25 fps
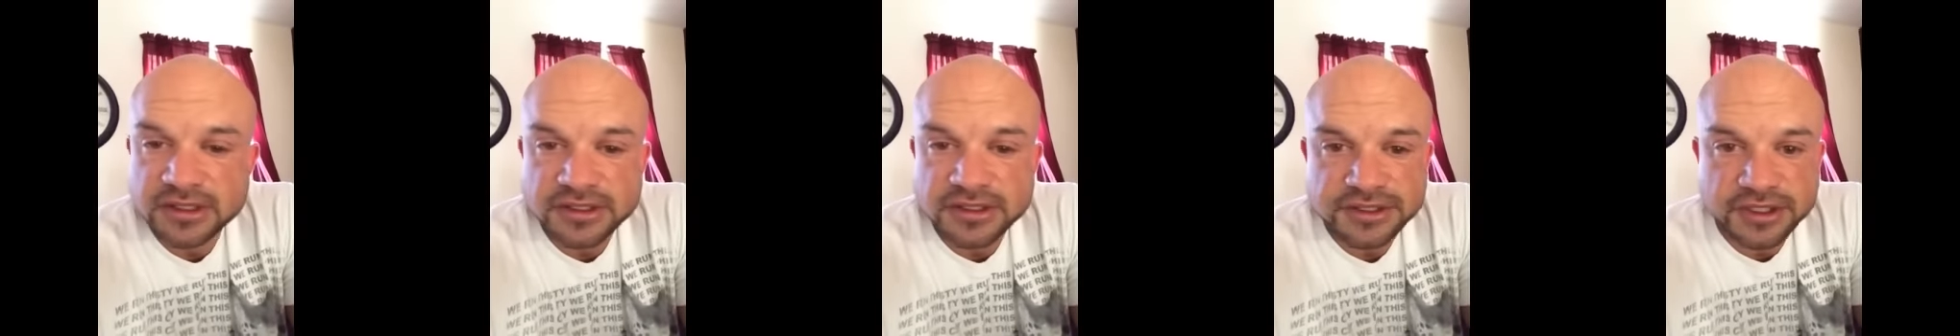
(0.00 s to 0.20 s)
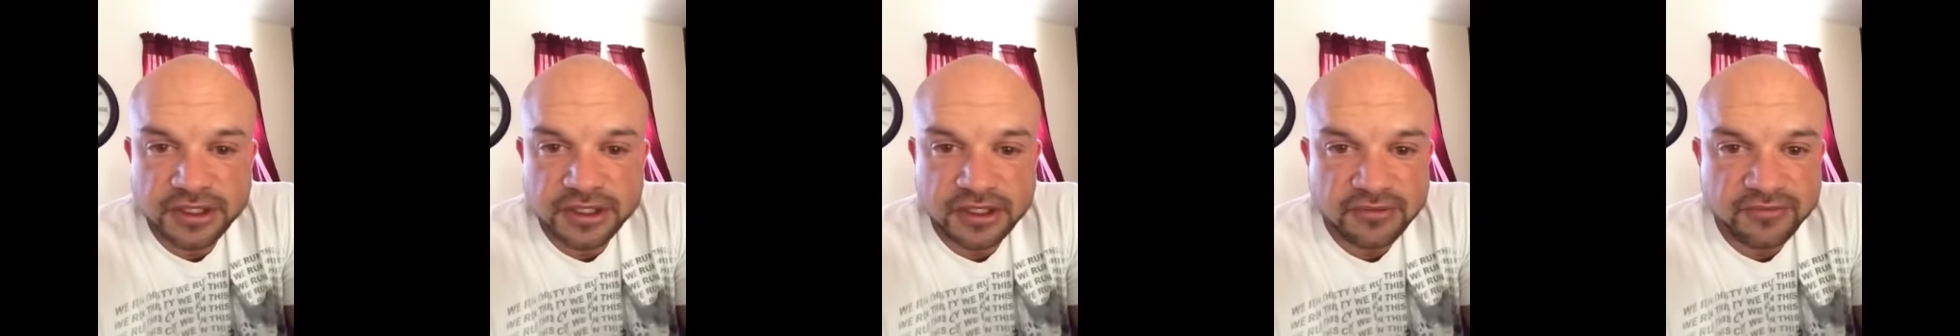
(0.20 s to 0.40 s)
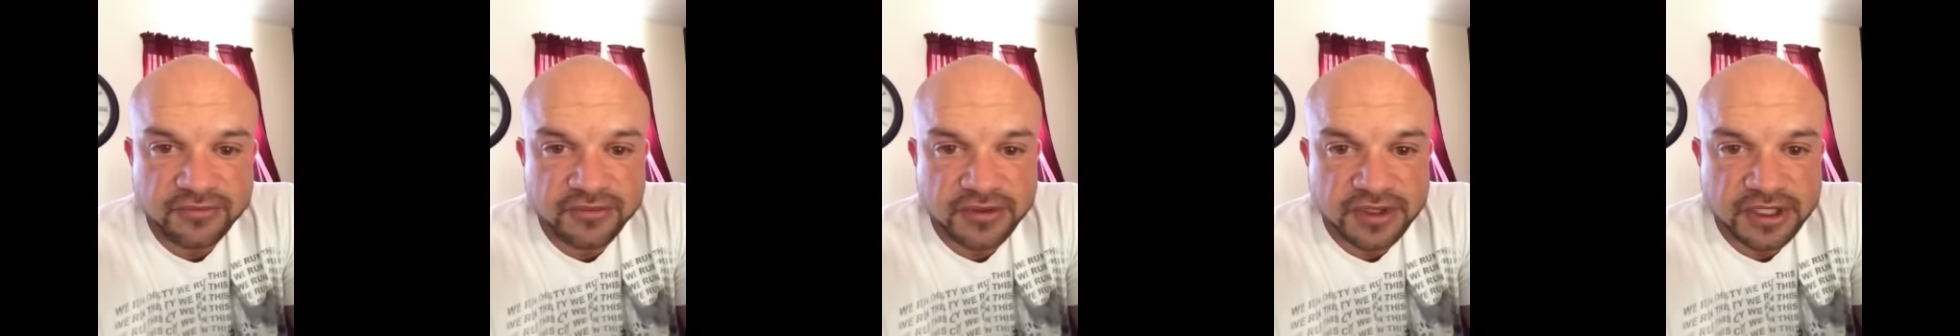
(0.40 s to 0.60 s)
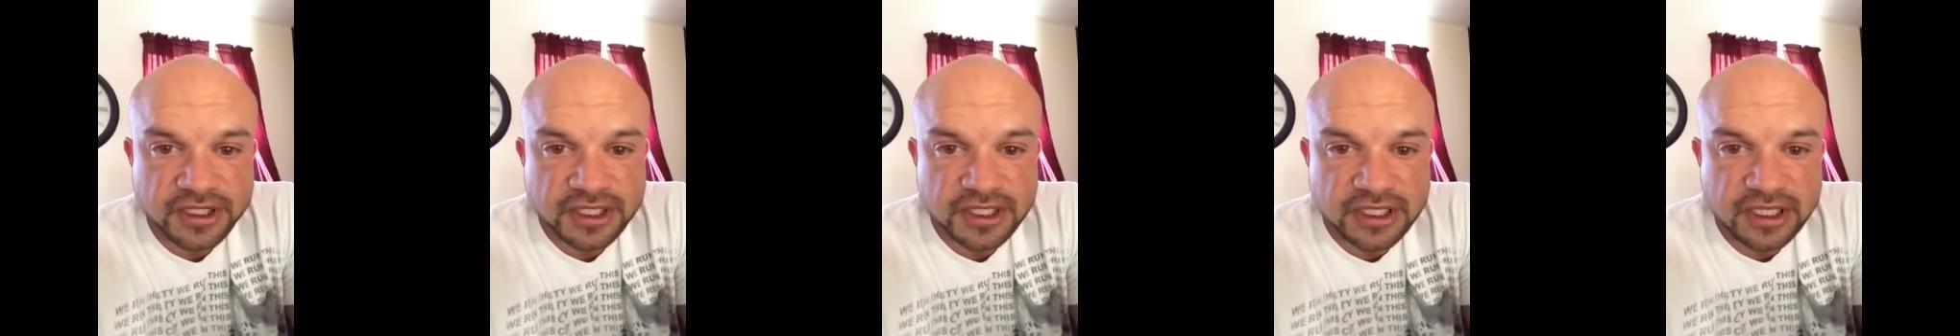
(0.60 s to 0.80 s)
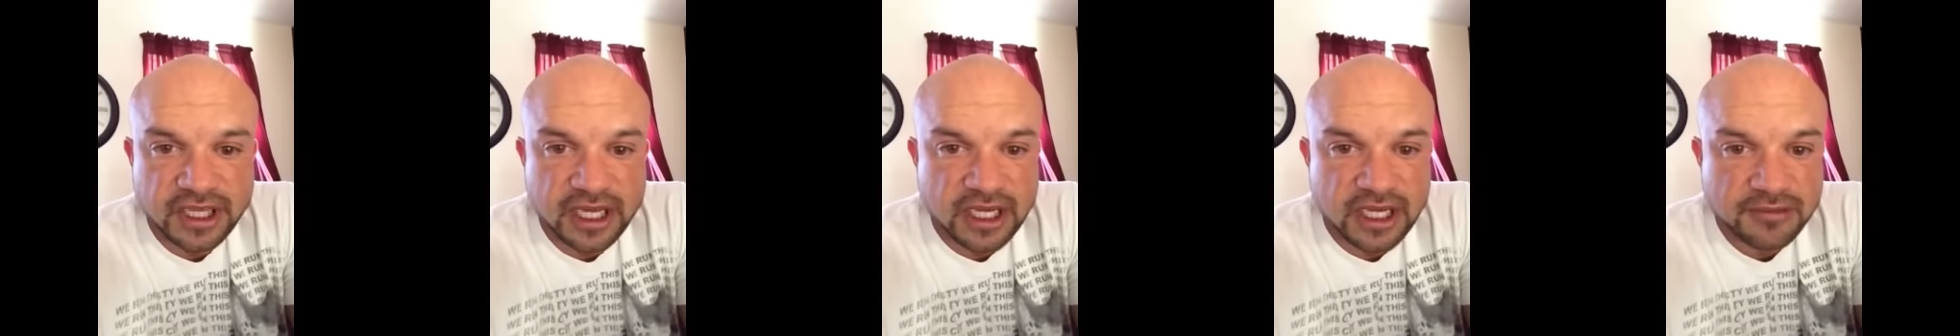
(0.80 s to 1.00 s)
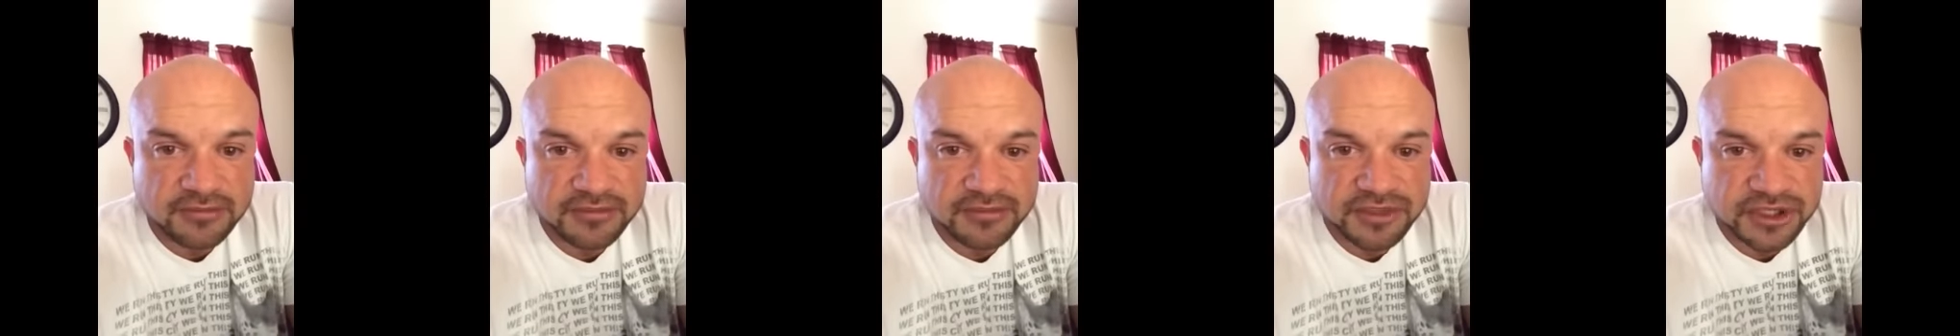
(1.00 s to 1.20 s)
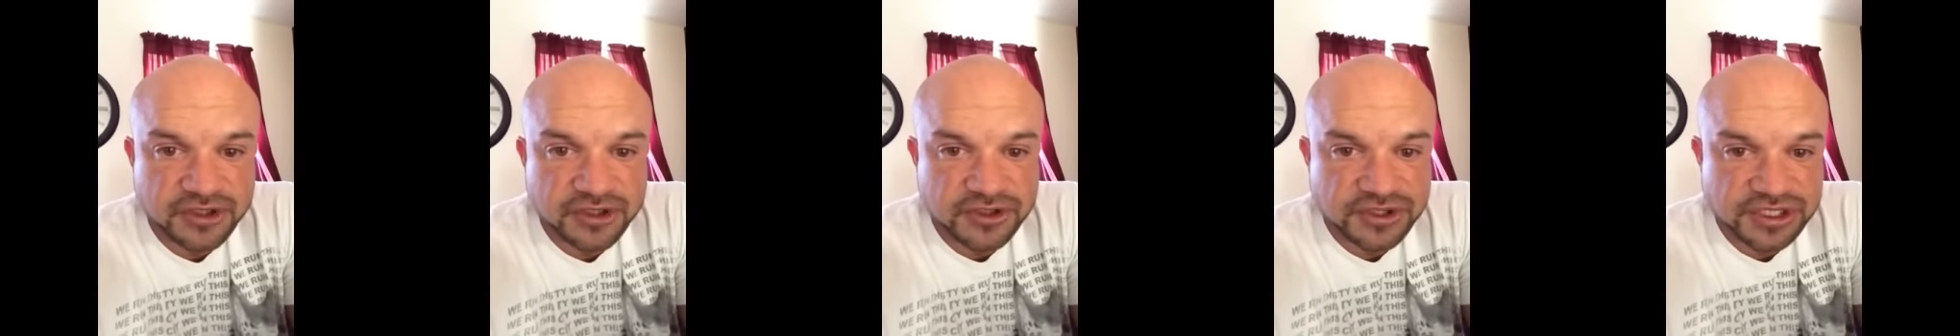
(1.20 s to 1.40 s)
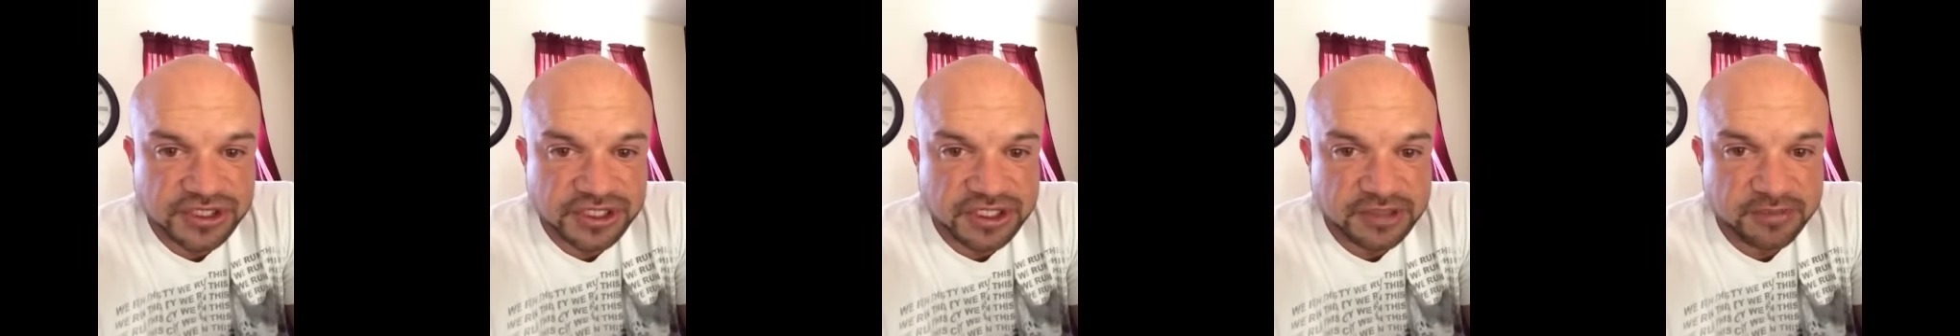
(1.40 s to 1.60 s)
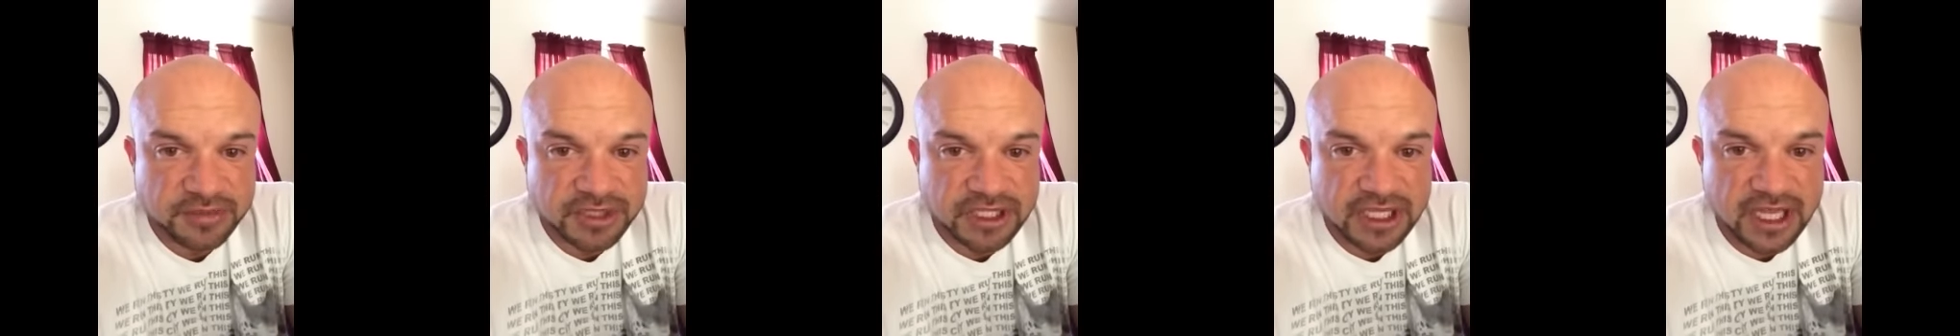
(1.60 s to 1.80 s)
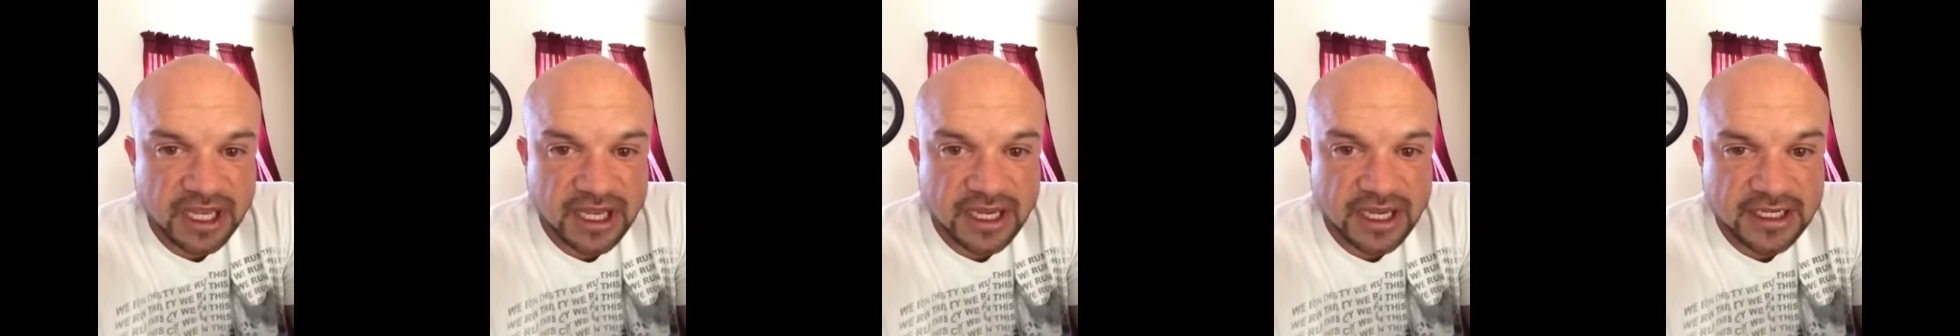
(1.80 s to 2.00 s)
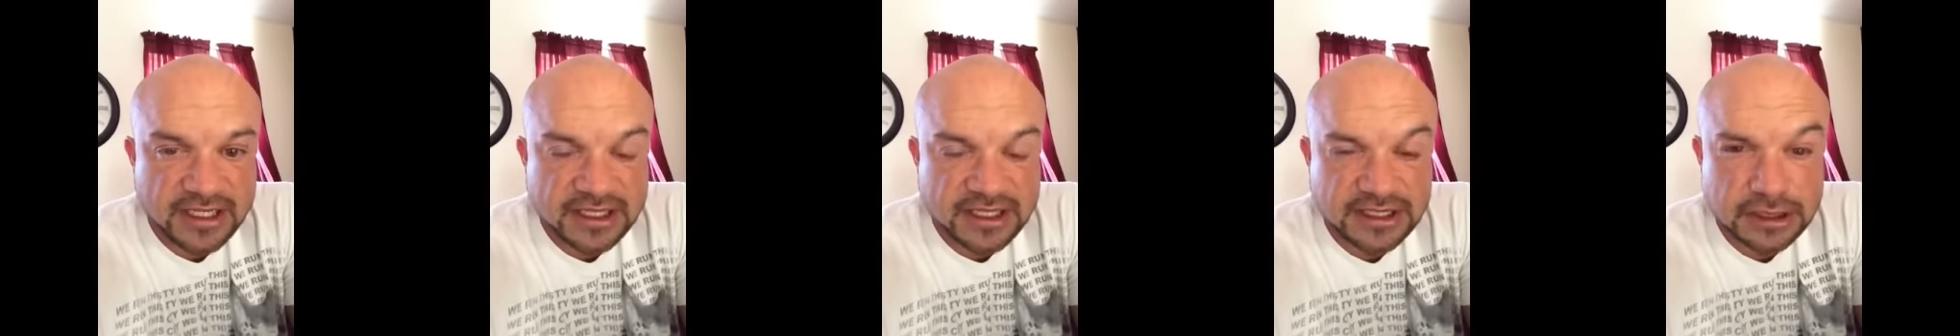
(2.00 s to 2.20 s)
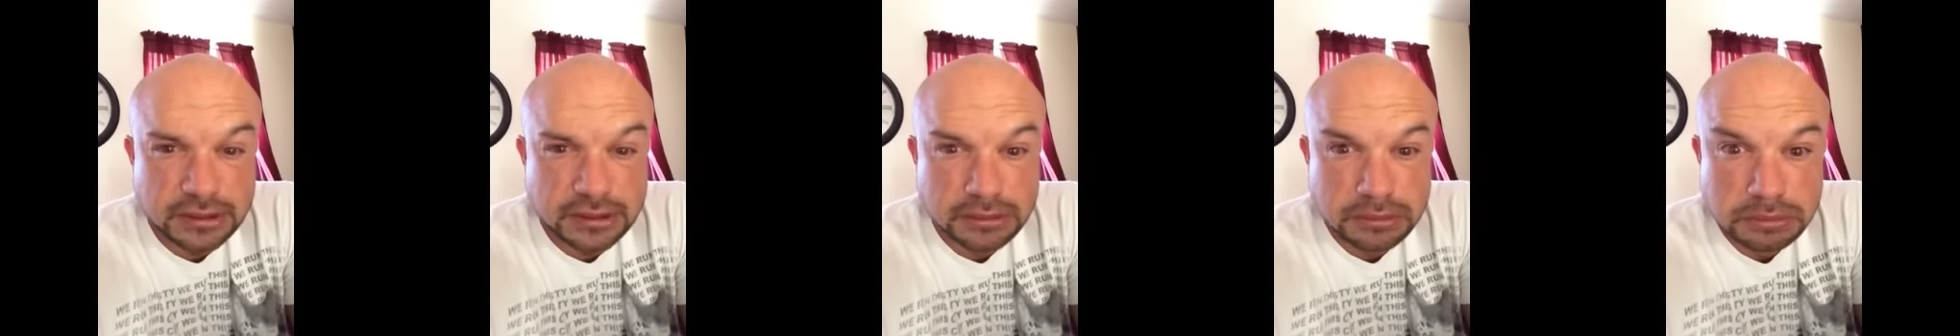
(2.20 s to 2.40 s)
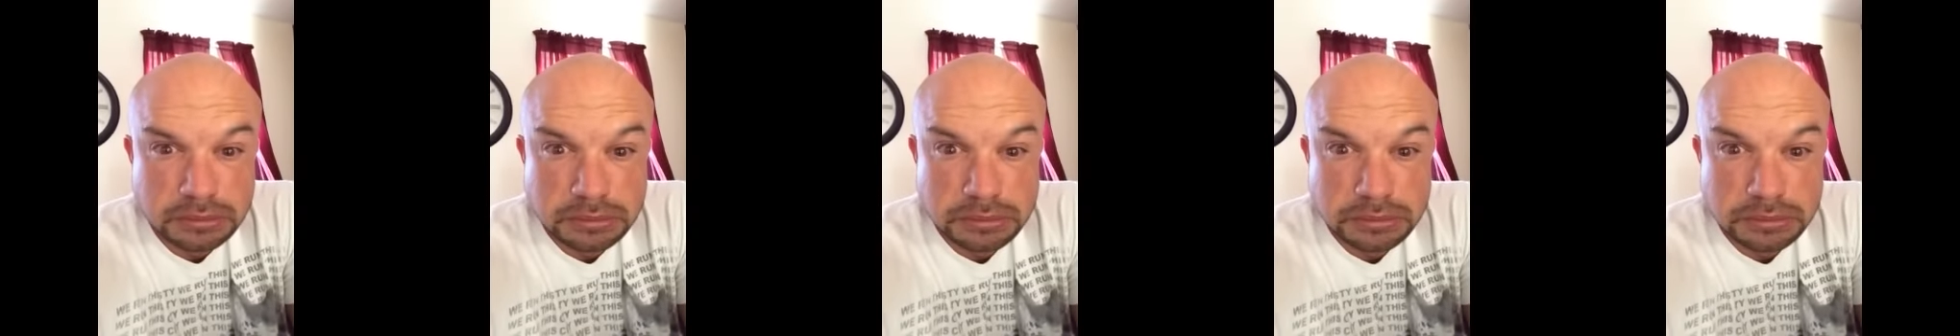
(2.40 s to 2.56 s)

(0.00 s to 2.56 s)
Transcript: Sorry for the I'm so sleepy eyes